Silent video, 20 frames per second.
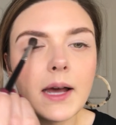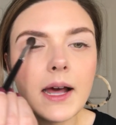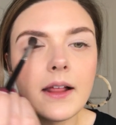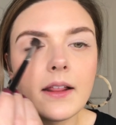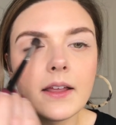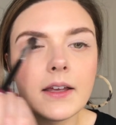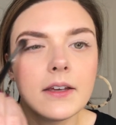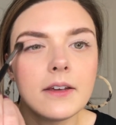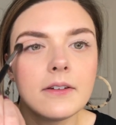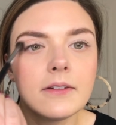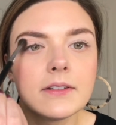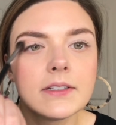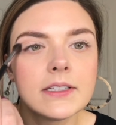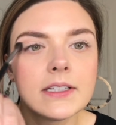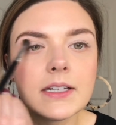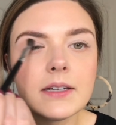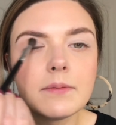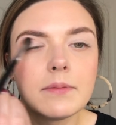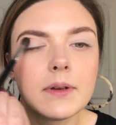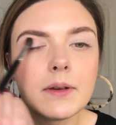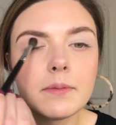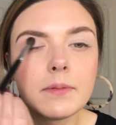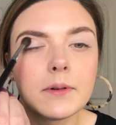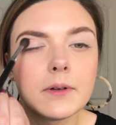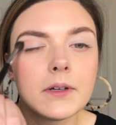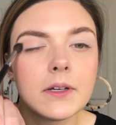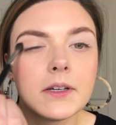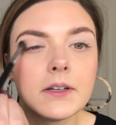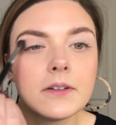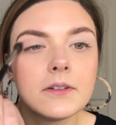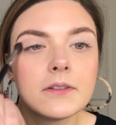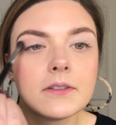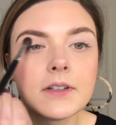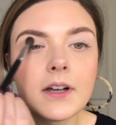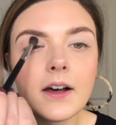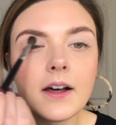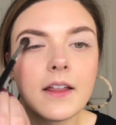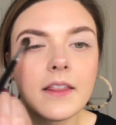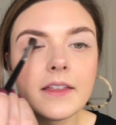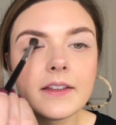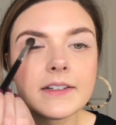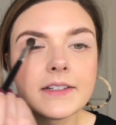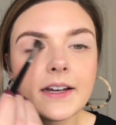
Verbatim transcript: palette you see people use all the